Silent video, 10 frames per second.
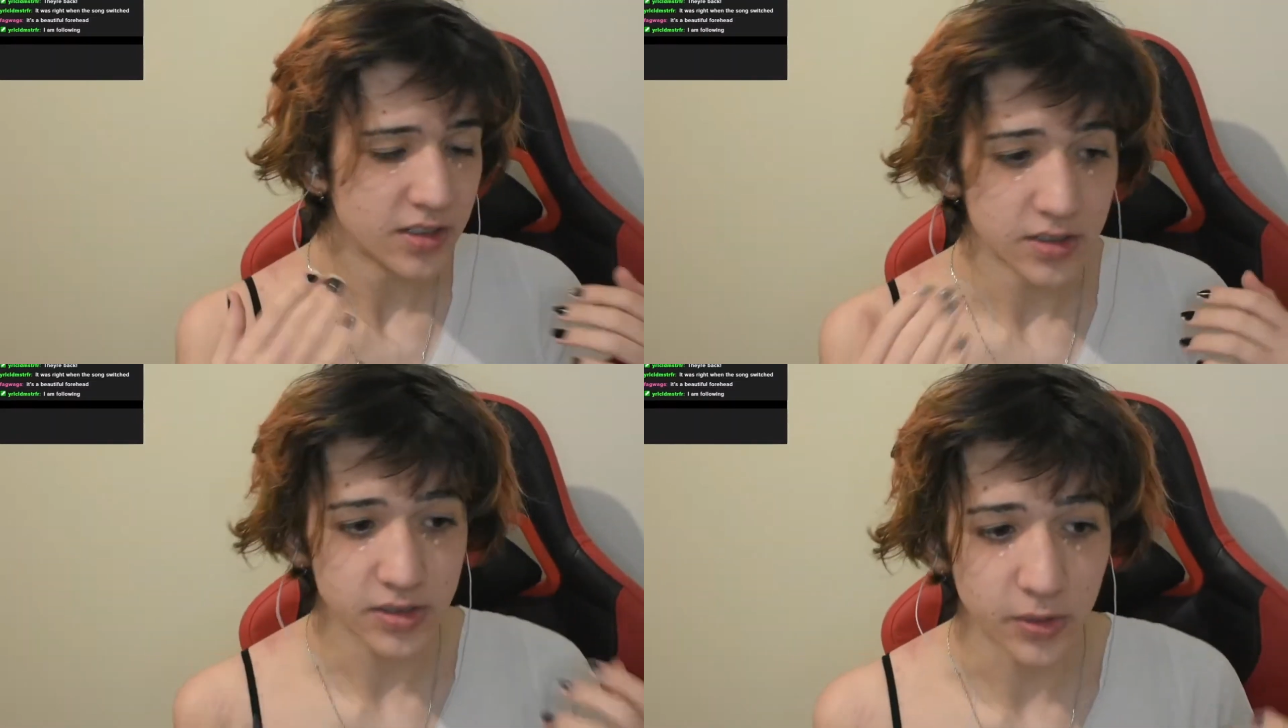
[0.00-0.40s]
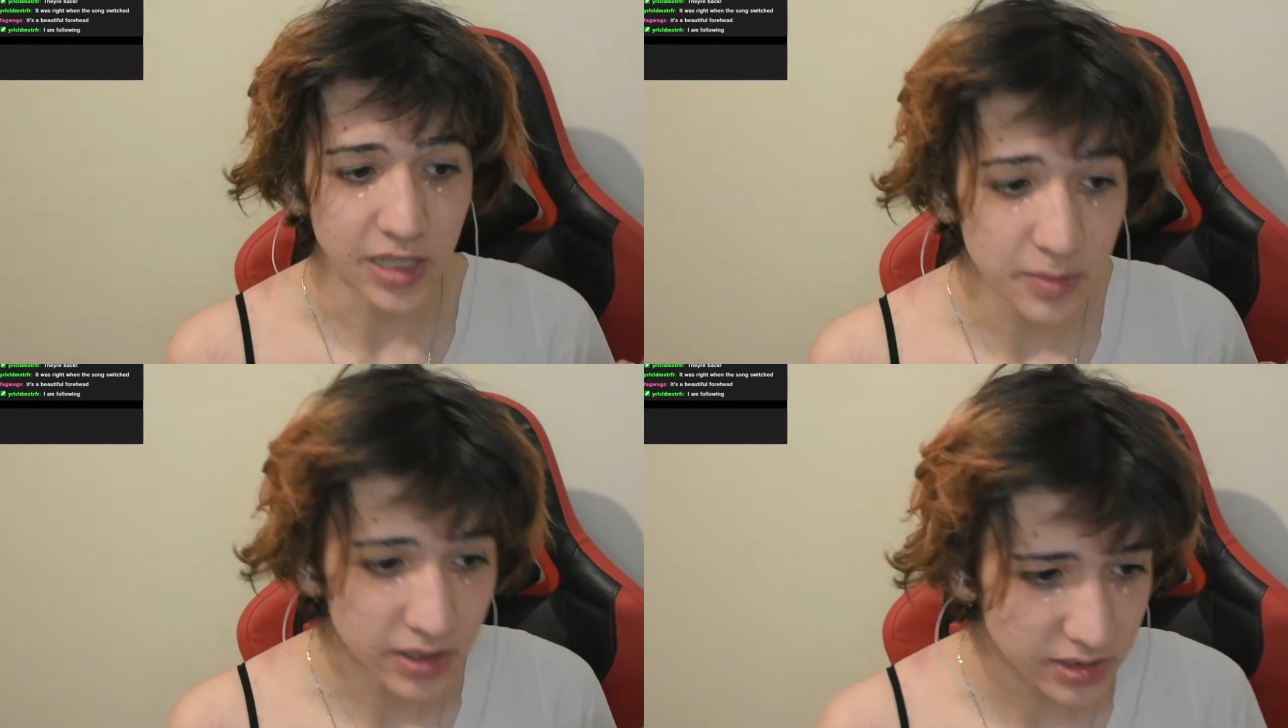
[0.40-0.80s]
So what
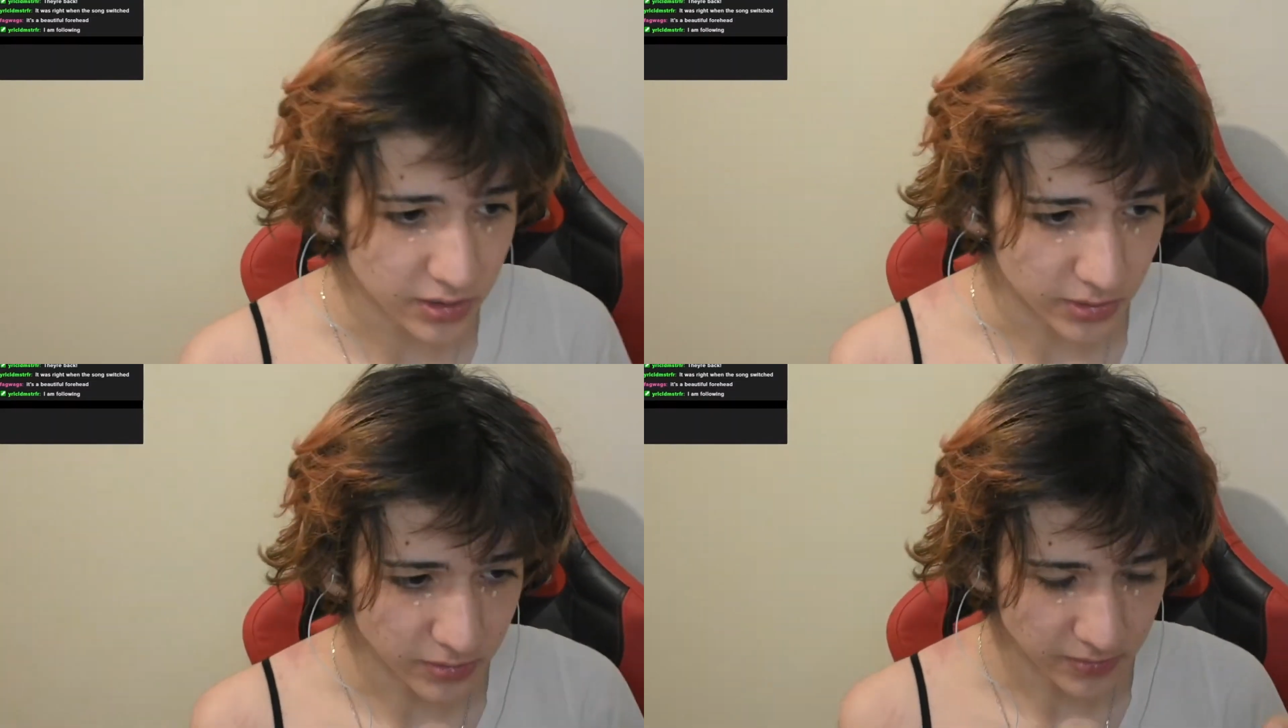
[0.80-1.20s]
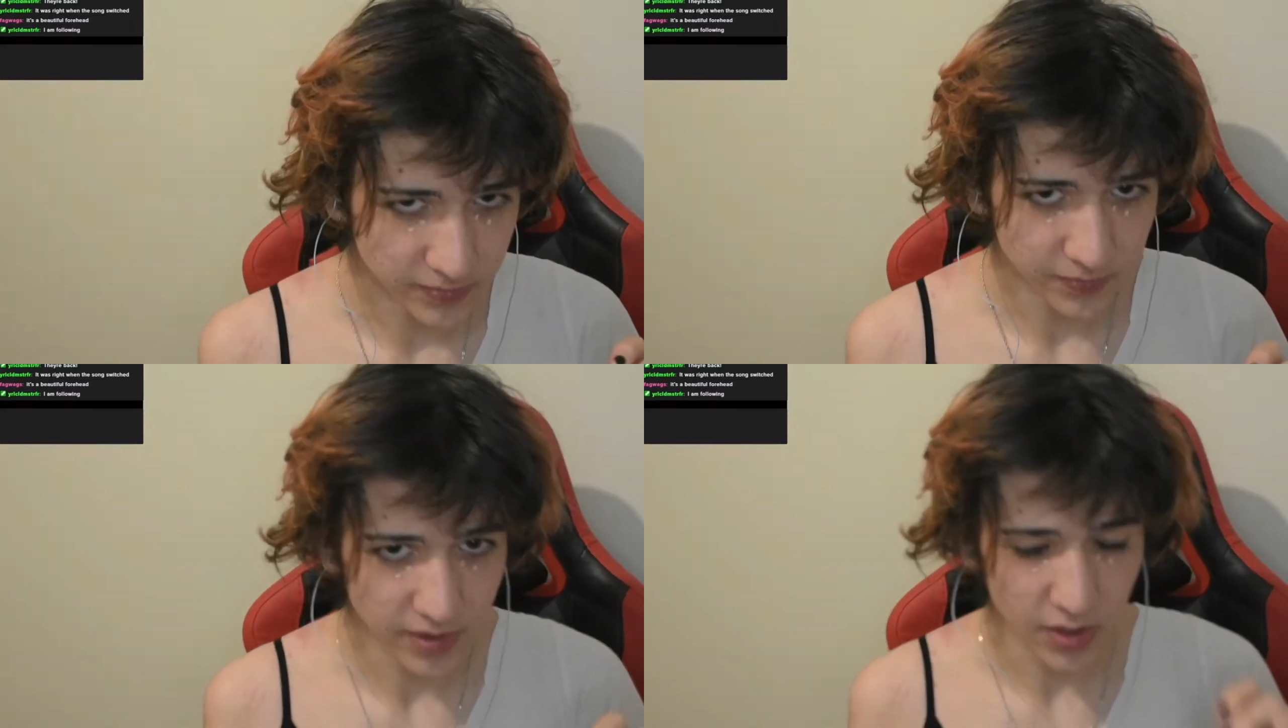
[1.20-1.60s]
I'm gonna do,
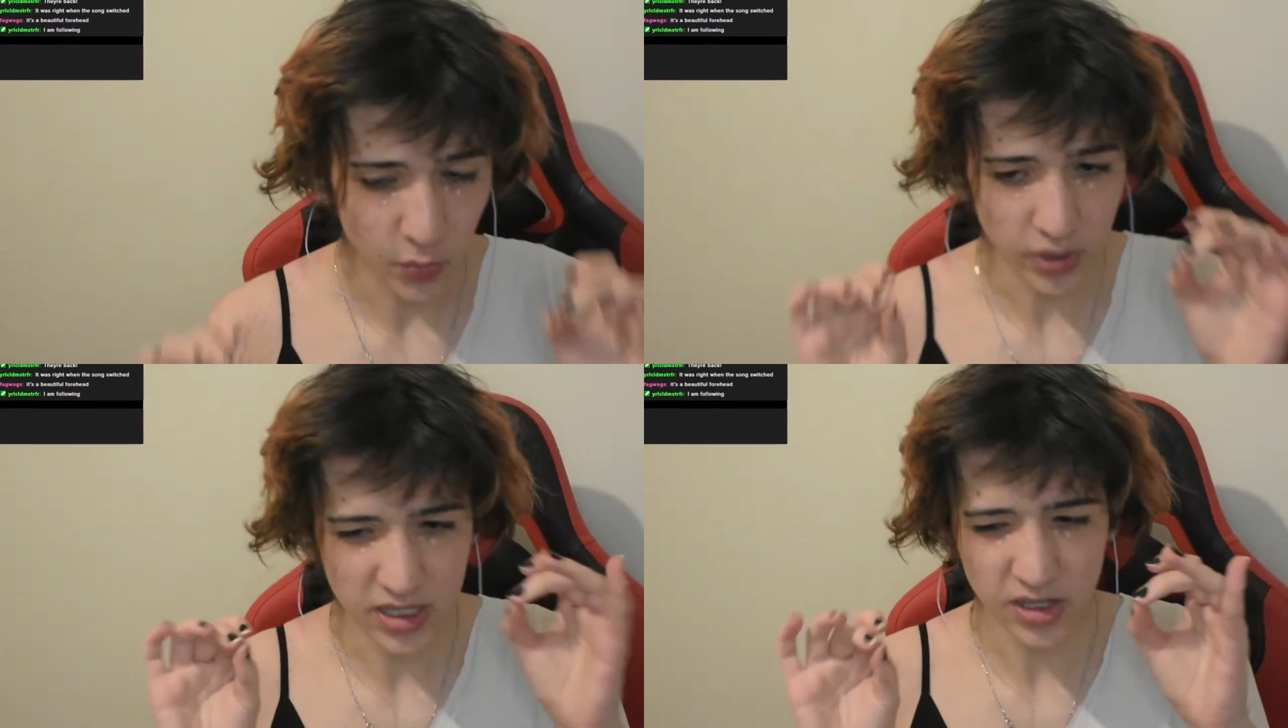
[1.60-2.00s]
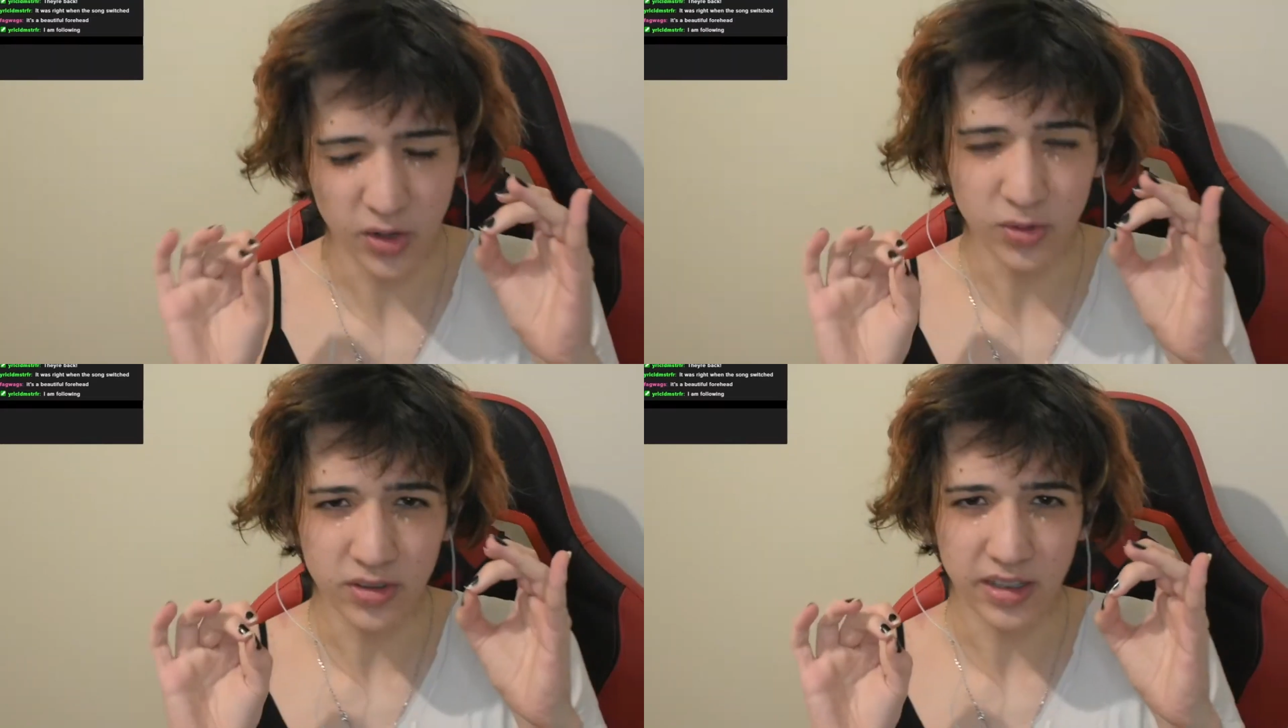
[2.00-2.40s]

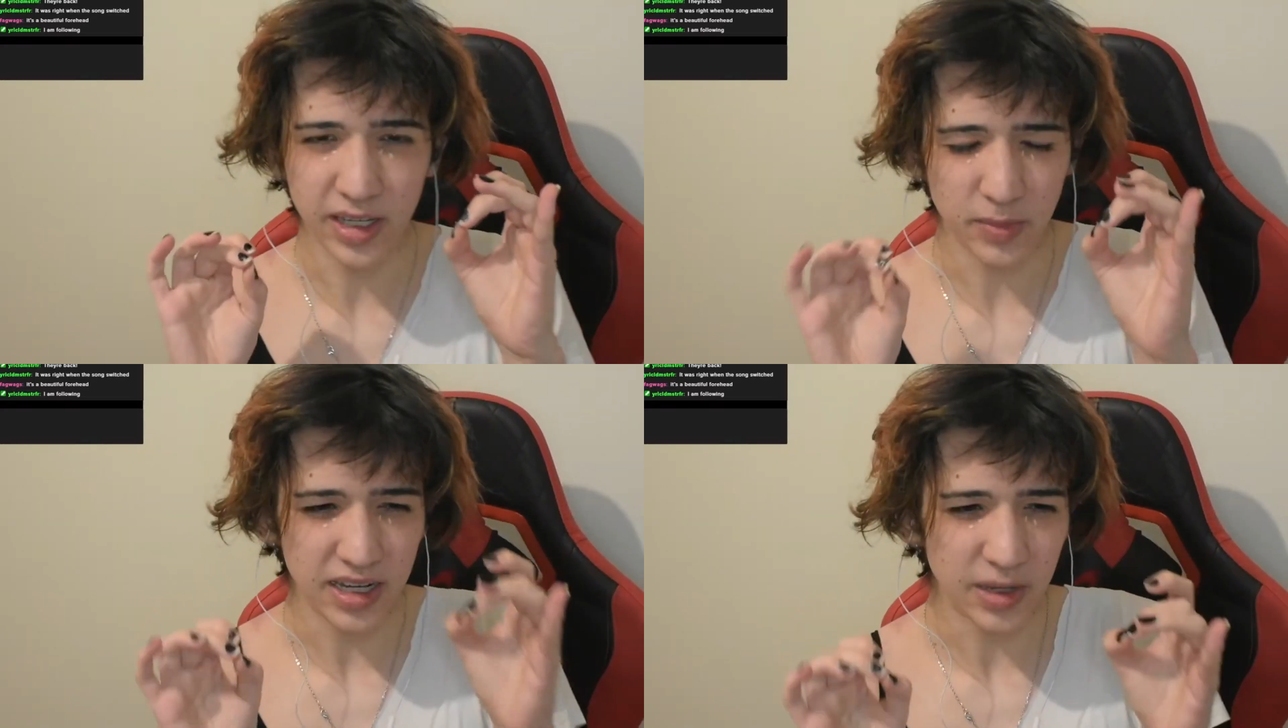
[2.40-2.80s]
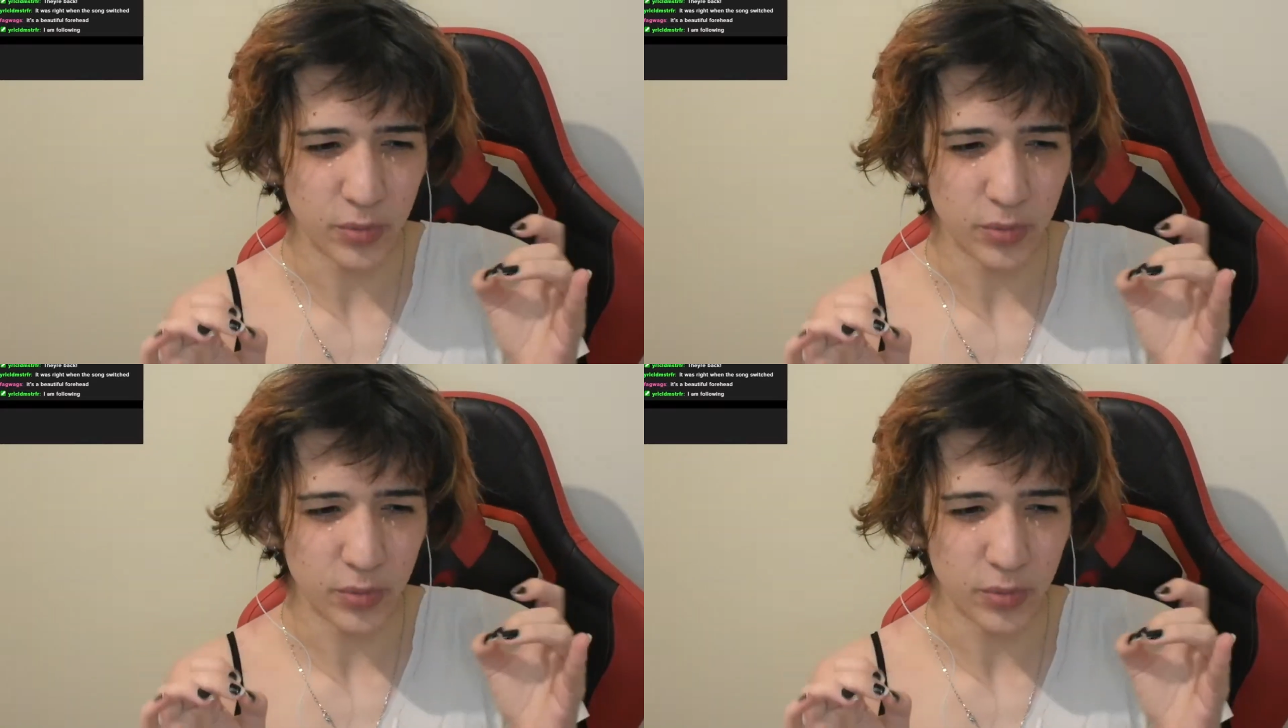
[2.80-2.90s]
in makeup,